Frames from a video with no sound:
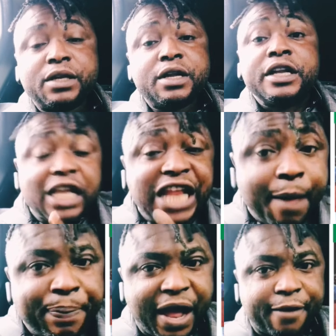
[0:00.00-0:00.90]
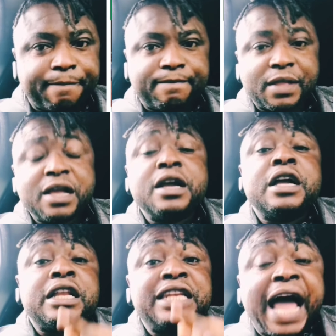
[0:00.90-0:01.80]
The NEPA,
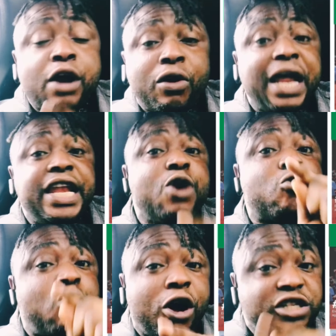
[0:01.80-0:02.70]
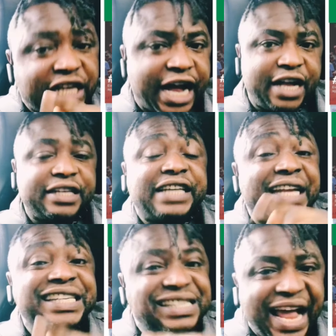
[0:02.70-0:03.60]
they are currently worse than
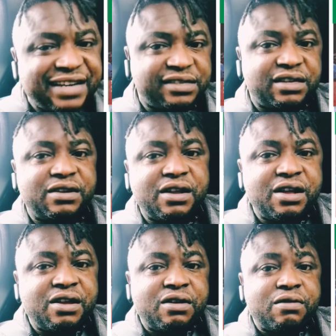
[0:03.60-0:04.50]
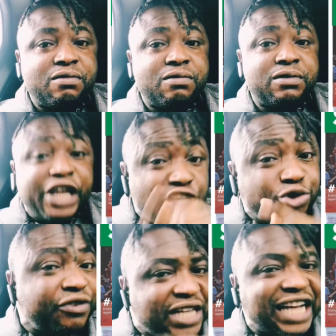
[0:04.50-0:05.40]
the SARS. The issue
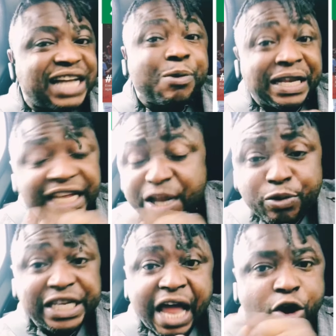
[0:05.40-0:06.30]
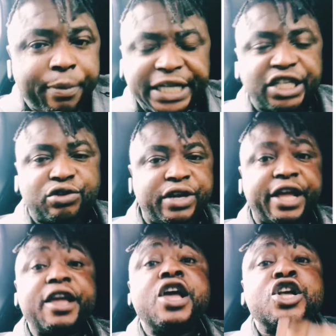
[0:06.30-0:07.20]
of SARS that we're dealing with in our community today.
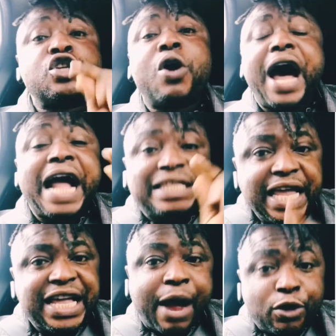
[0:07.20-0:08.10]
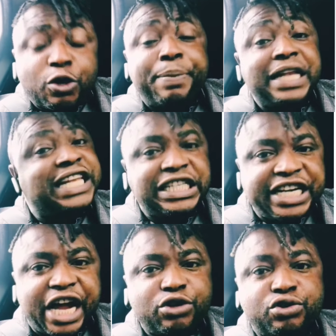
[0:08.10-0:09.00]
So I think I want to bet the
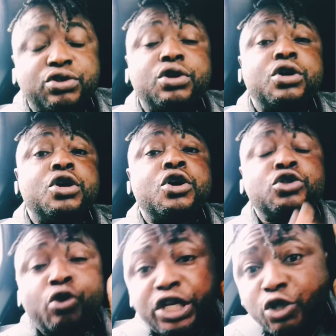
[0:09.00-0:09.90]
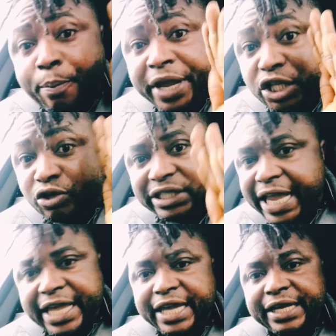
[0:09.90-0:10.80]
Nigeria youth. You need to begin to think.